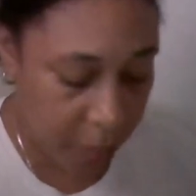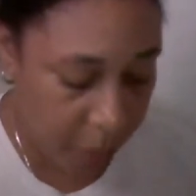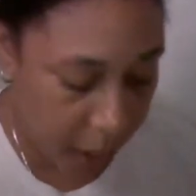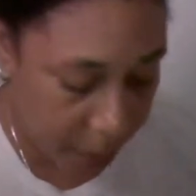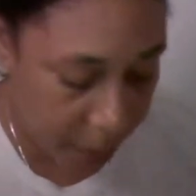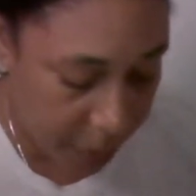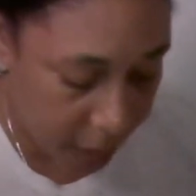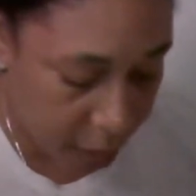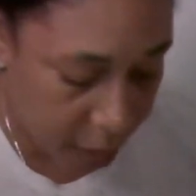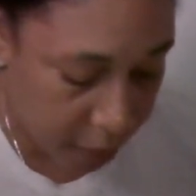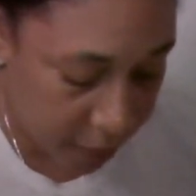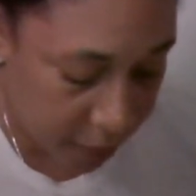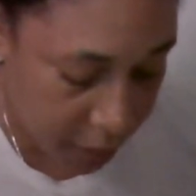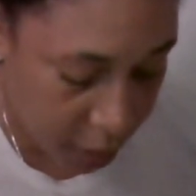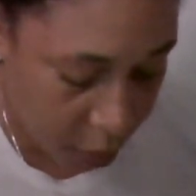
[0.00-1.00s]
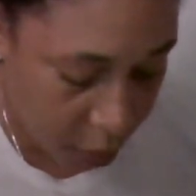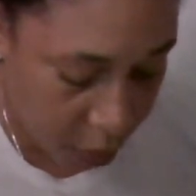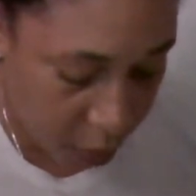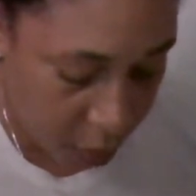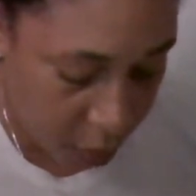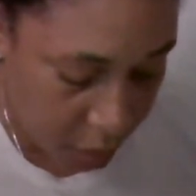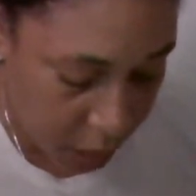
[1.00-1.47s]
popped out a video
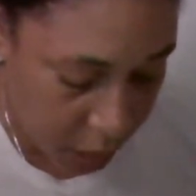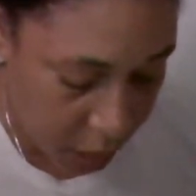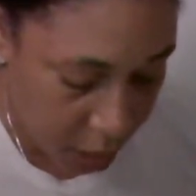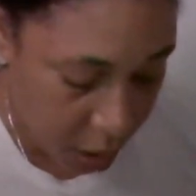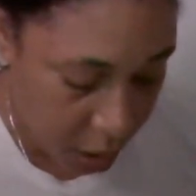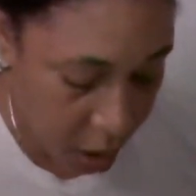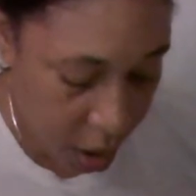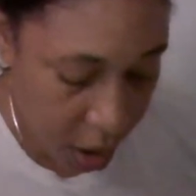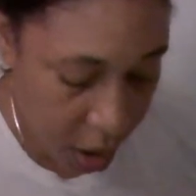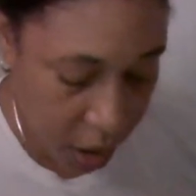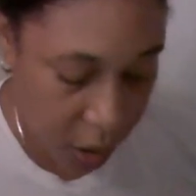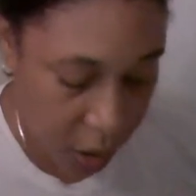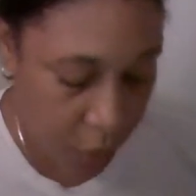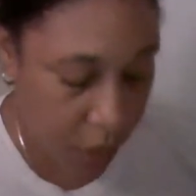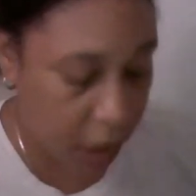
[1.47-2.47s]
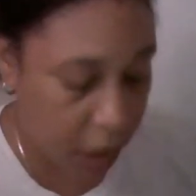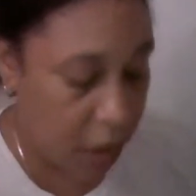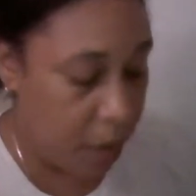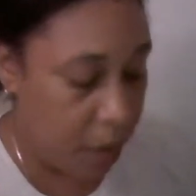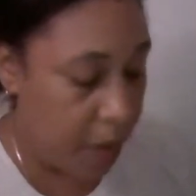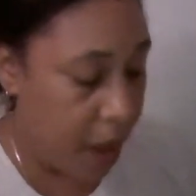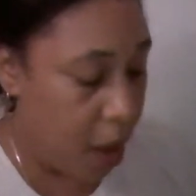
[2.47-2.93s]
earlier talking
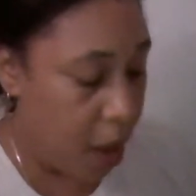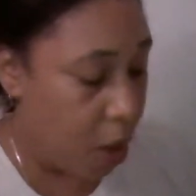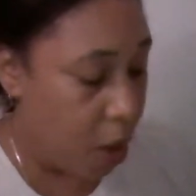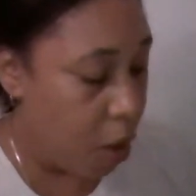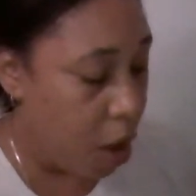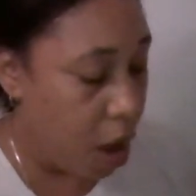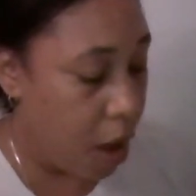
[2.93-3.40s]
about